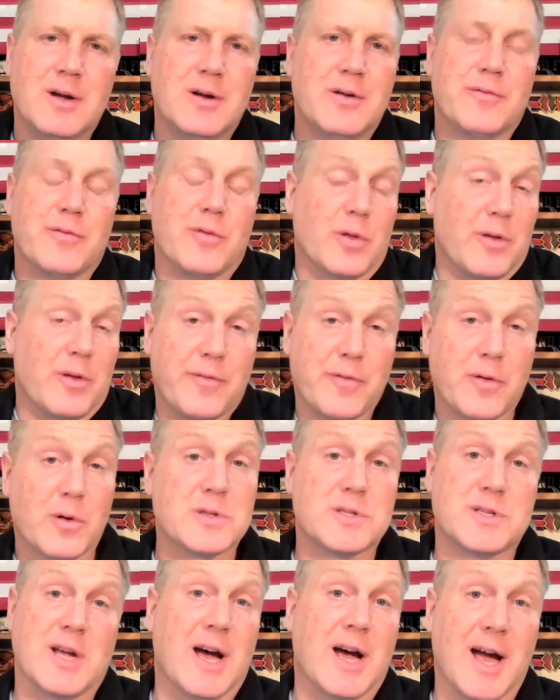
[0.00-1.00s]
for the
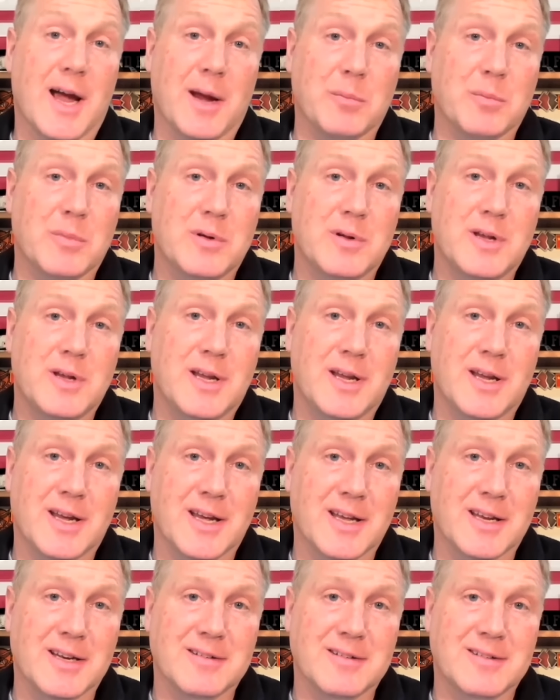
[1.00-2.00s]
first time
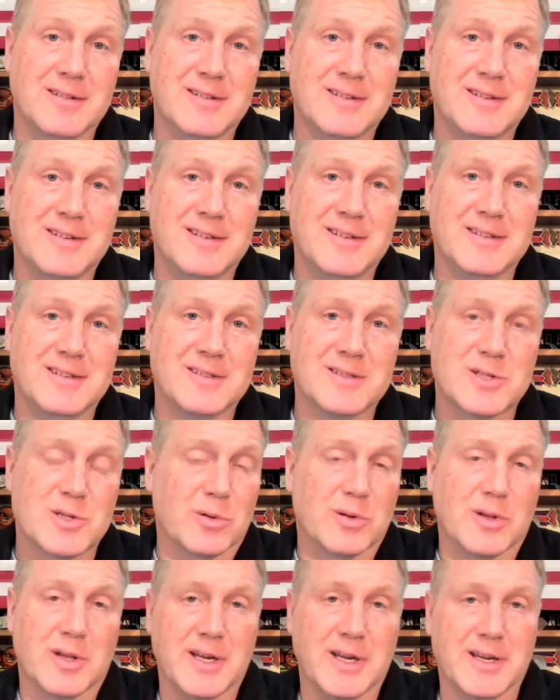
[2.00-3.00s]
in
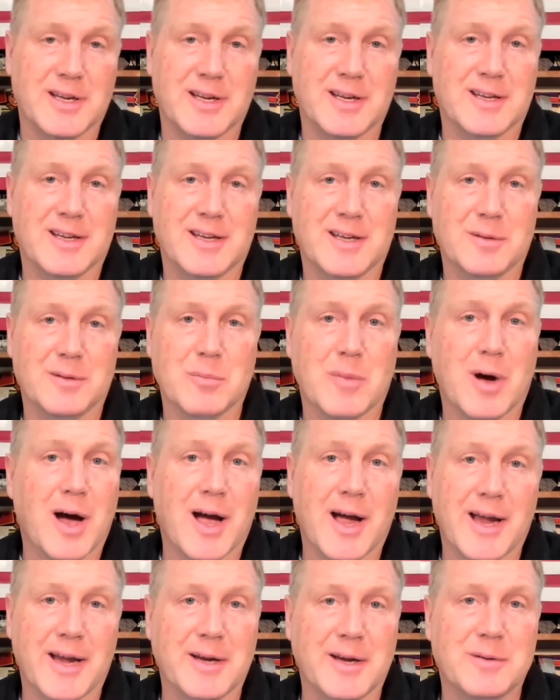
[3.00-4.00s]
certainly in
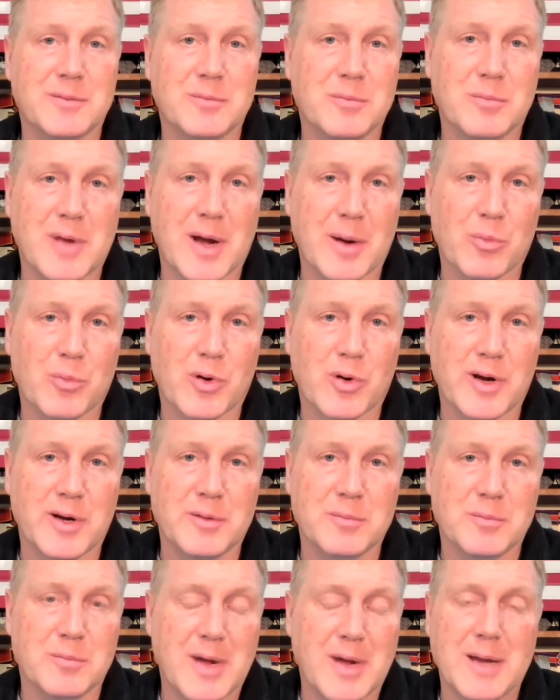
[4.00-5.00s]
my
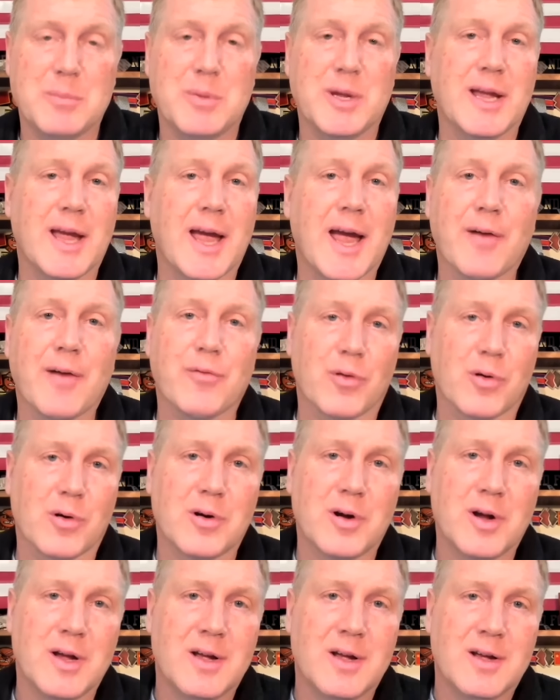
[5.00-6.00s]
memory, maybe
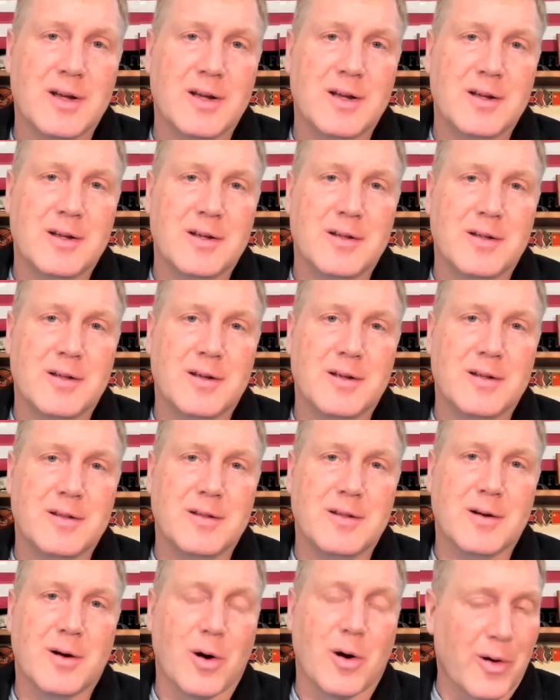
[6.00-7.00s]
ever,
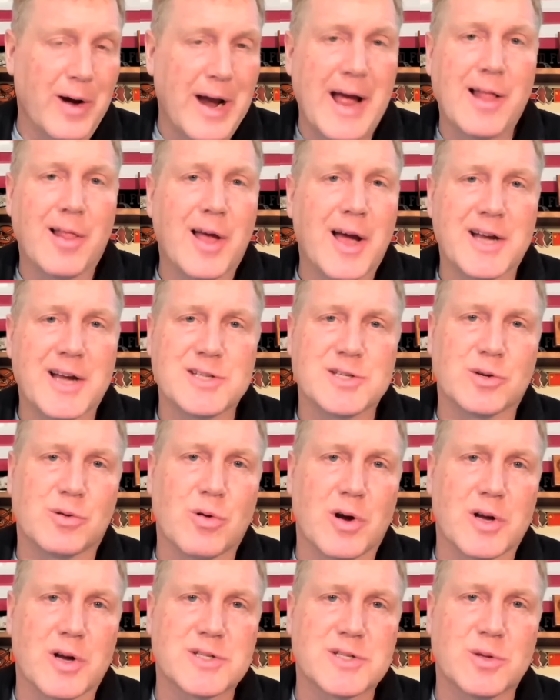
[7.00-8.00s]
our allies
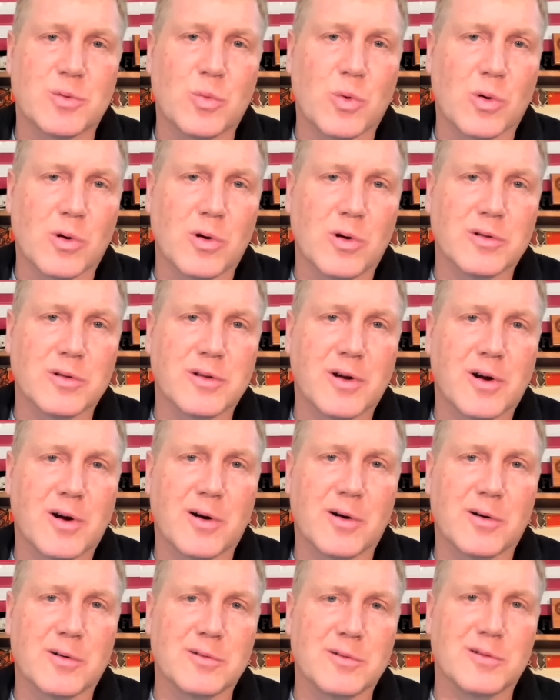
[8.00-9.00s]
across the world
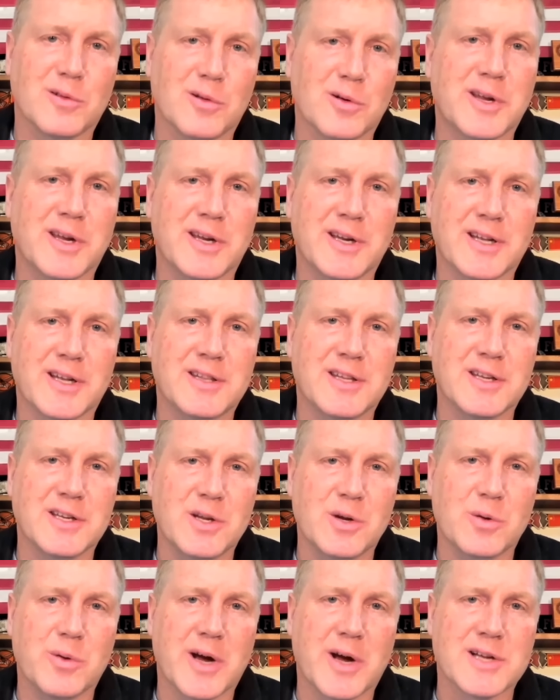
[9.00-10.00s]
are looking at the
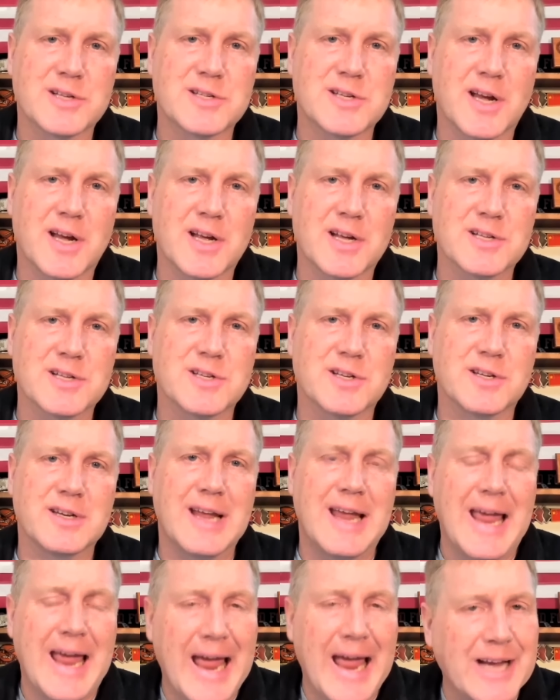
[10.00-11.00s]
U.S. as an
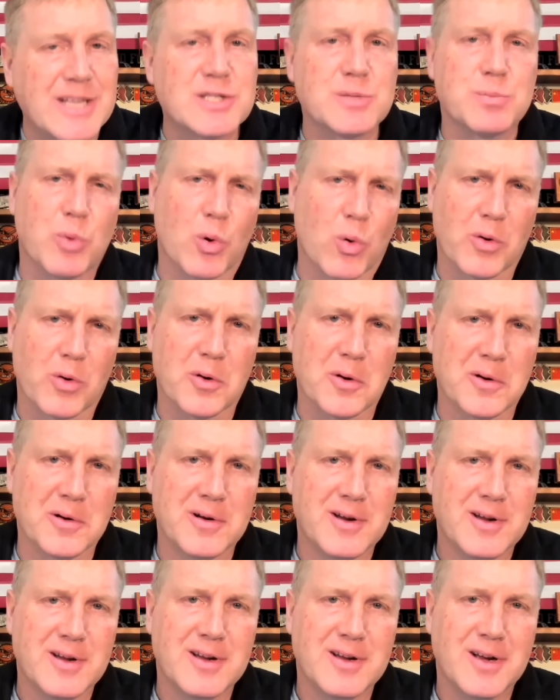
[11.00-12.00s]
exporter
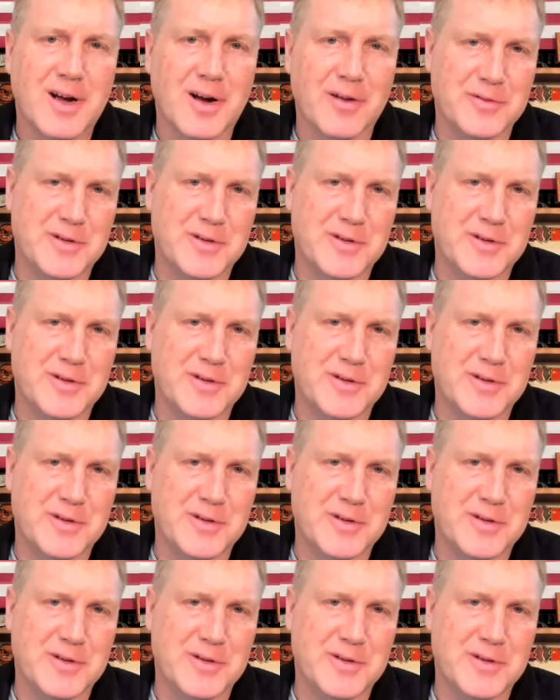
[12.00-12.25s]
of